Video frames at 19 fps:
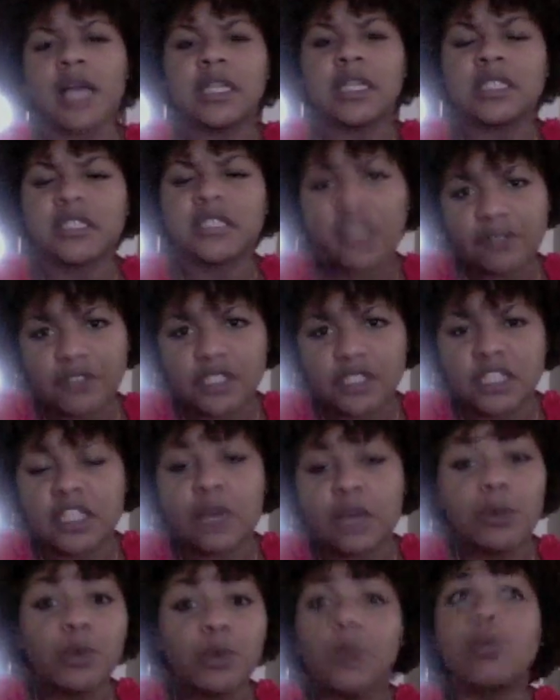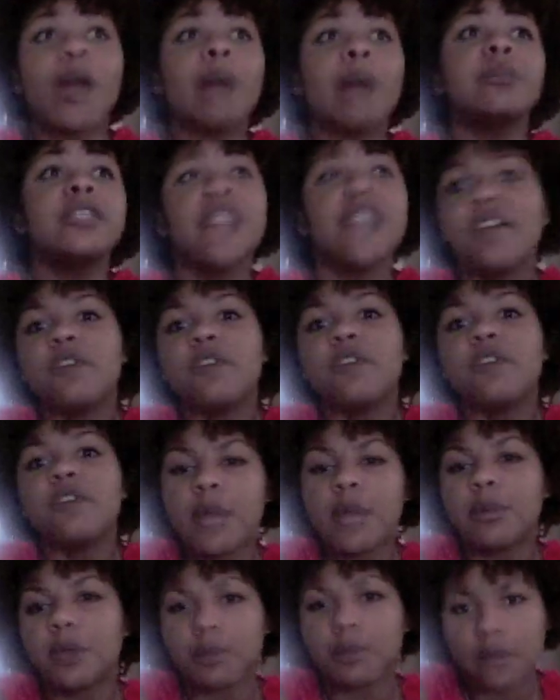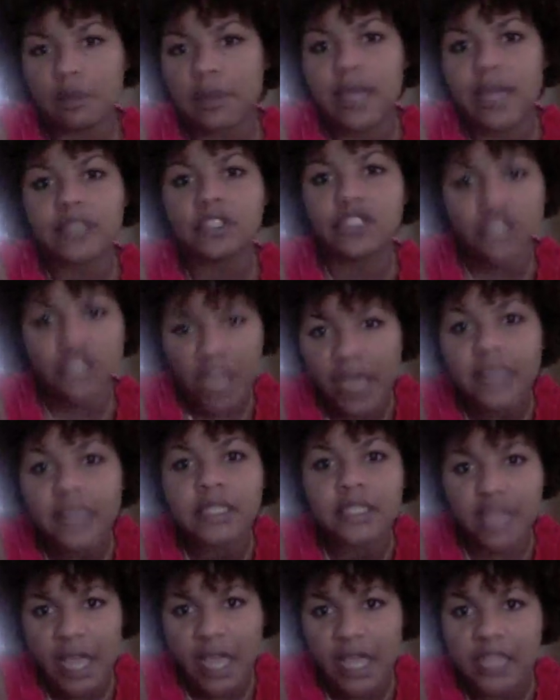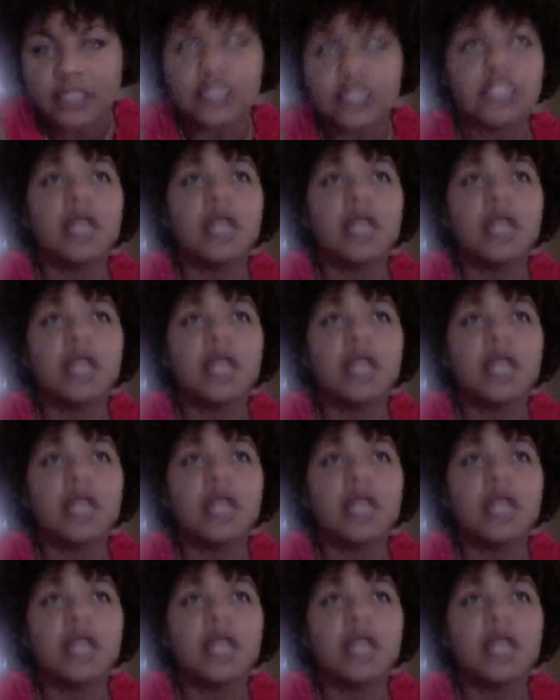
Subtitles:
deficit that we will probably never be able to pay back to China's ass. And they